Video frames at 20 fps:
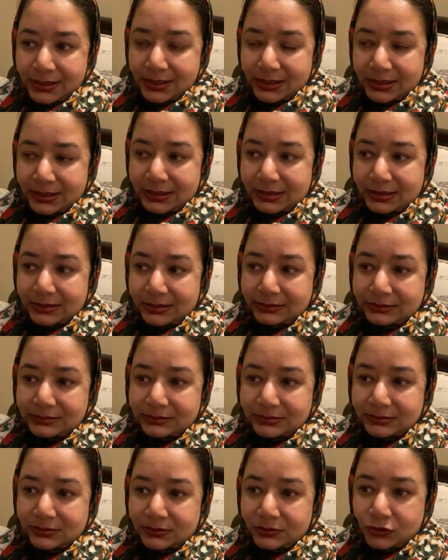
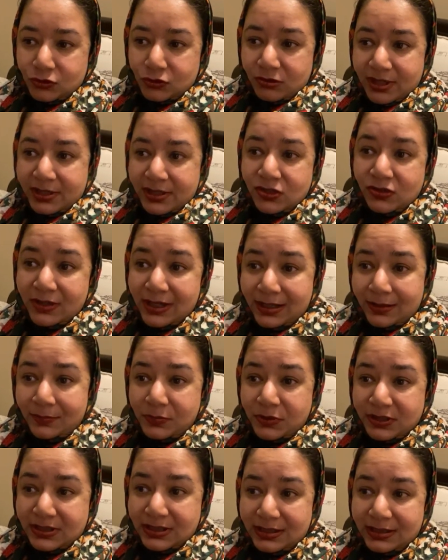and trying to
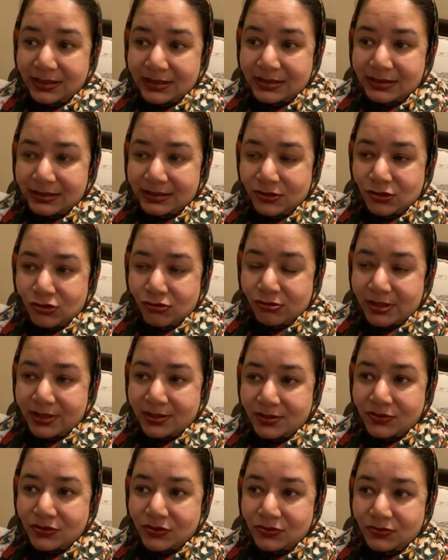amputate and
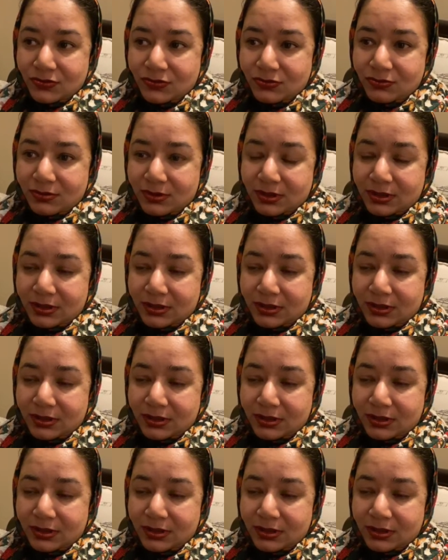trying to